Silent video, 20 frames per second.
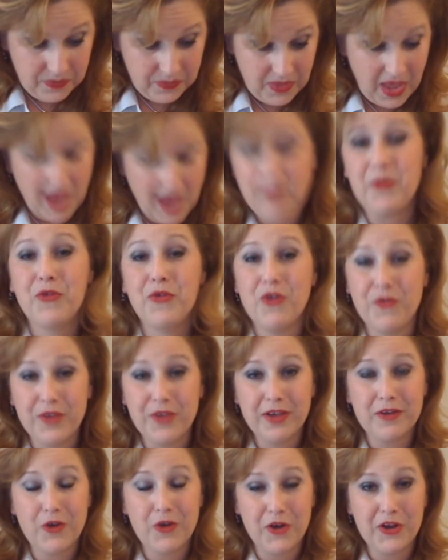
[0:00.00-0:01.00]
hypertrophic
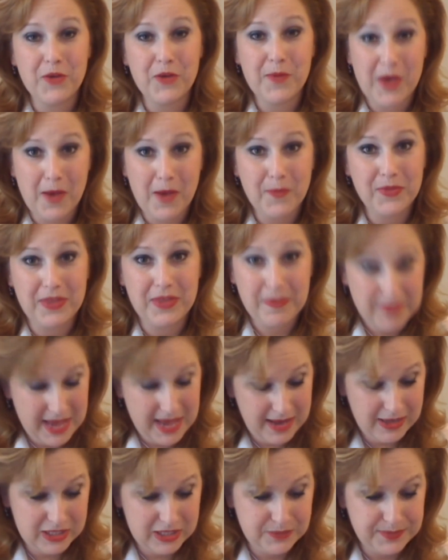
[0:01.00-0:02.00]
cardiomyopathy
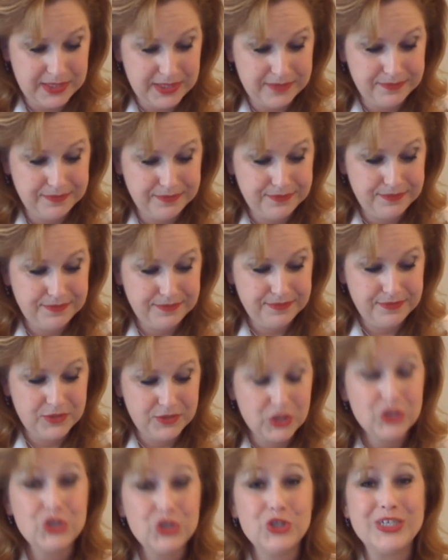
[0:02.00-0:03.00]
management
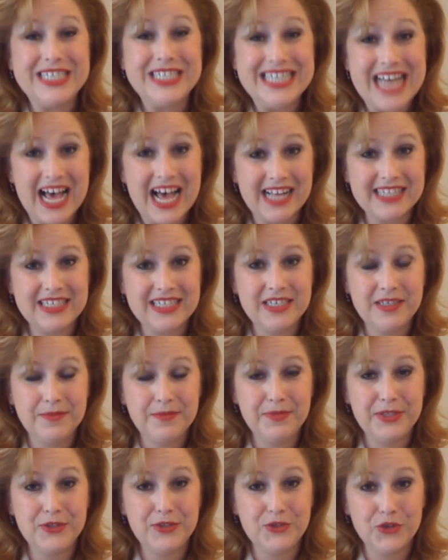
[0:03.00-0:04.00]
should not
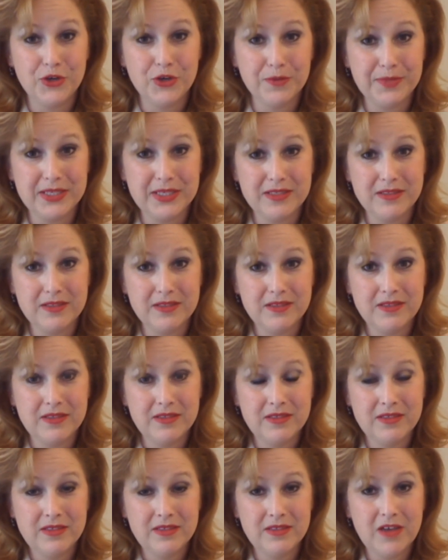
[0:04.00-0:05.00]
be determined
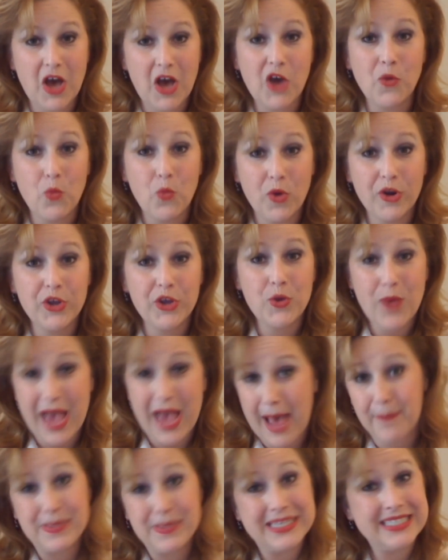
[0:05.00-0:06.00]
on where you
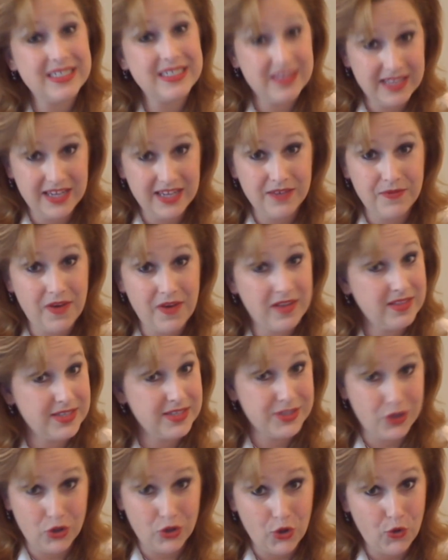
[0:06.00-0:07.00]
happen to live on this
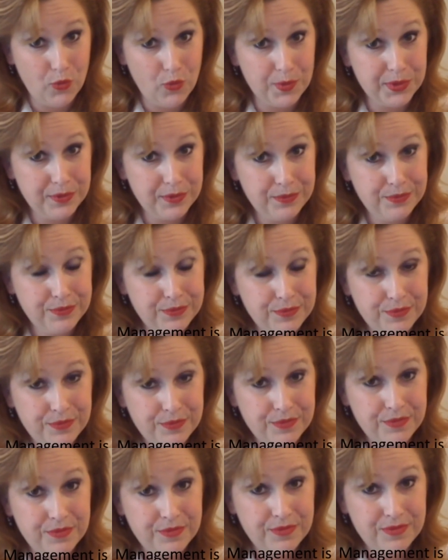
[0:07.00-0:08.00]
globe.
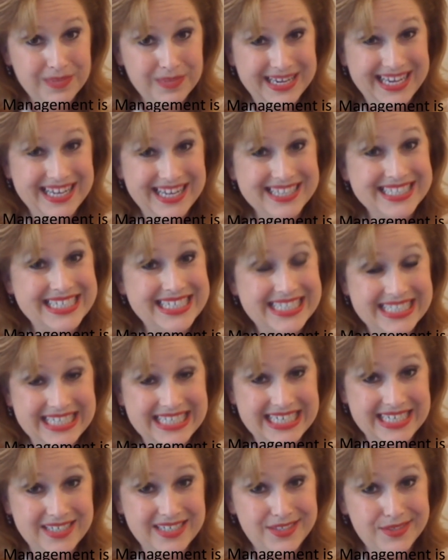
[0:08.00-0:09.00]
It is a
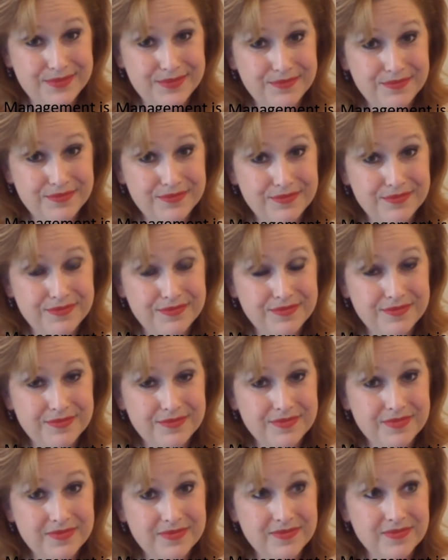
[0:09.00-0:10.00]
disease.
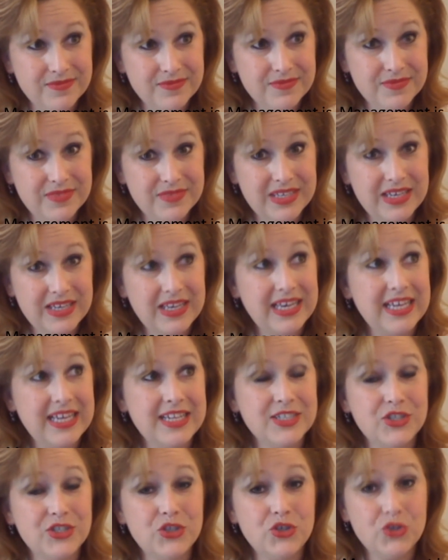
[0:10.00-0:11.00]
It
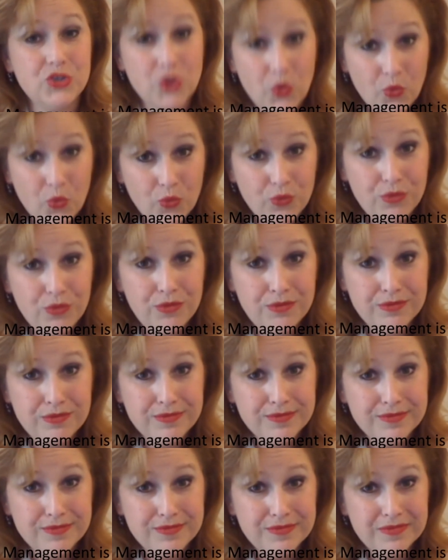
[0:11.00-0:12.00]
is known.
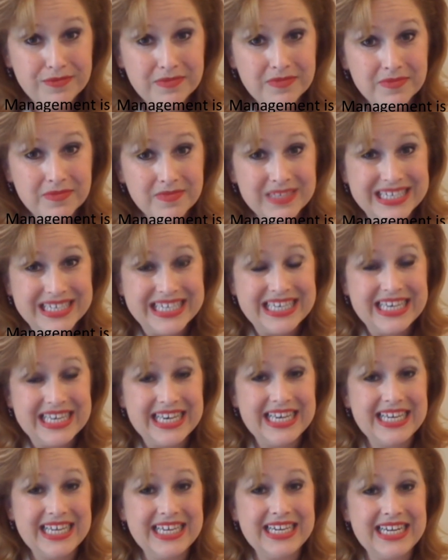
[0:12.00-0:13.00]

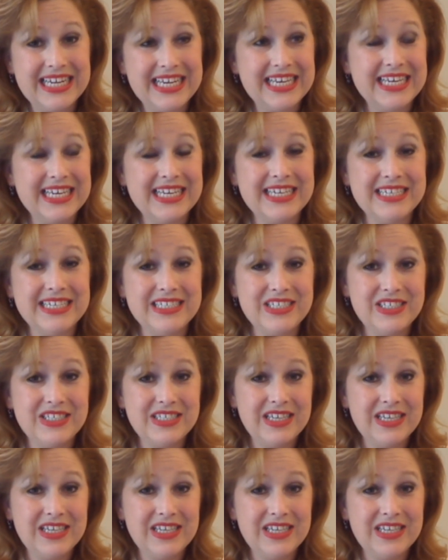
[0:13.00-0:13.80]
It is